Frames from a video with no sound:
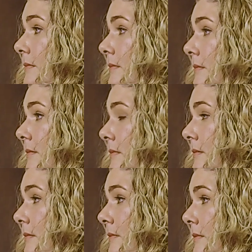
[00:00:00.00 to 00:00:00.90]

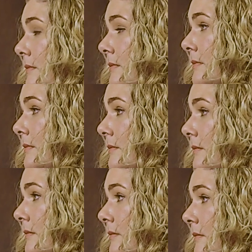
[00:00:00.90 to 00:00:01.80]

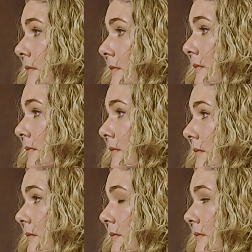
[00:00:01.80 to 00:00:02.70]

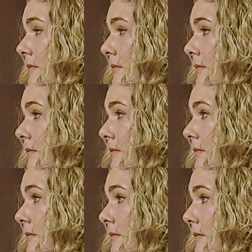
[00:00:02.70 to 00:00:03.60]

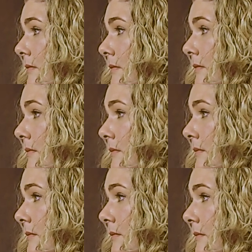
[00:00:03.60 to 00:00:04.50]

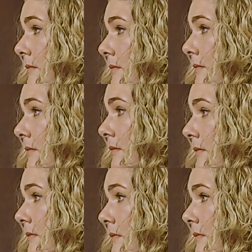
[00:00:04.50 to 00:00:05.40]

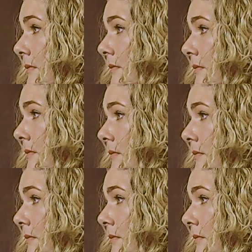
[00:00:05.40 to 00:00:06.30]
The person shown says nothing.